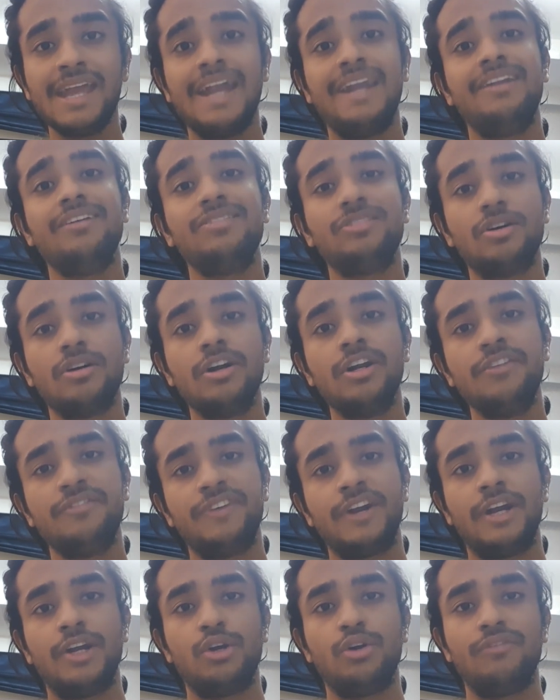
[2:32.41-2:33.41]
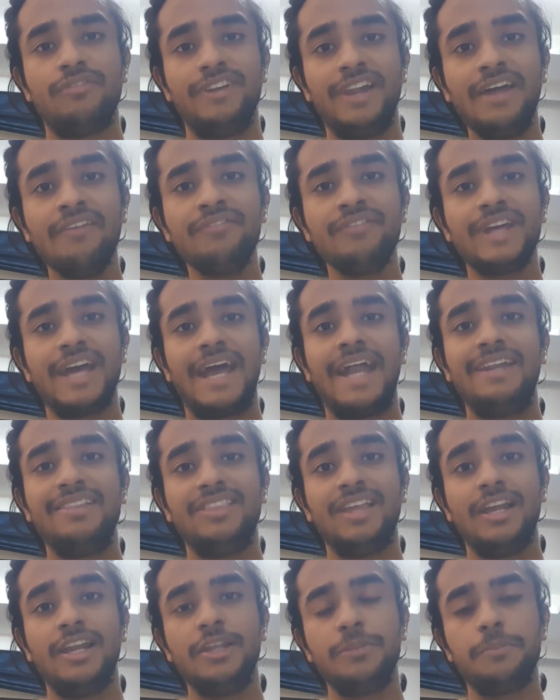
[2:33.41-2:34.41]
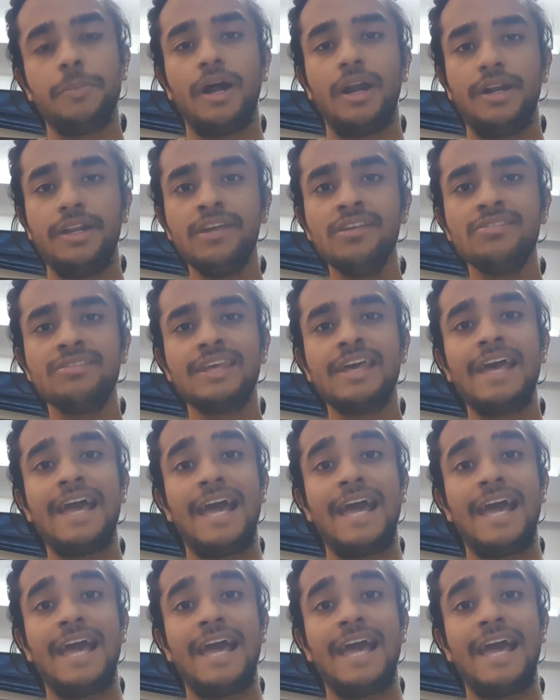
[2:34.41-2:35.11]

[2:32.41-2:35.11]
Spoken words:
and a third front of left and Dalit parties,